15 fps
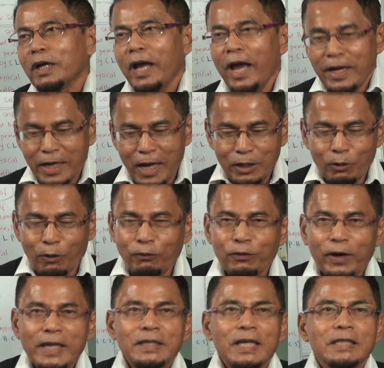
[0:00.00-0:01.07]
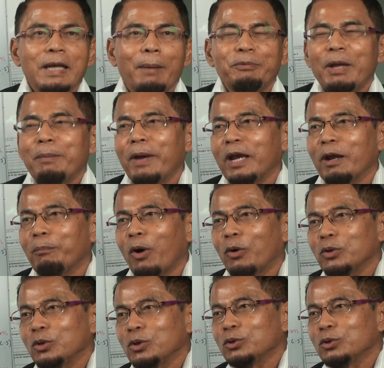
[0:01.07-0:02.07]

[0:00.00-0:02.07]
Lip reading: and then your friend says something bad about you,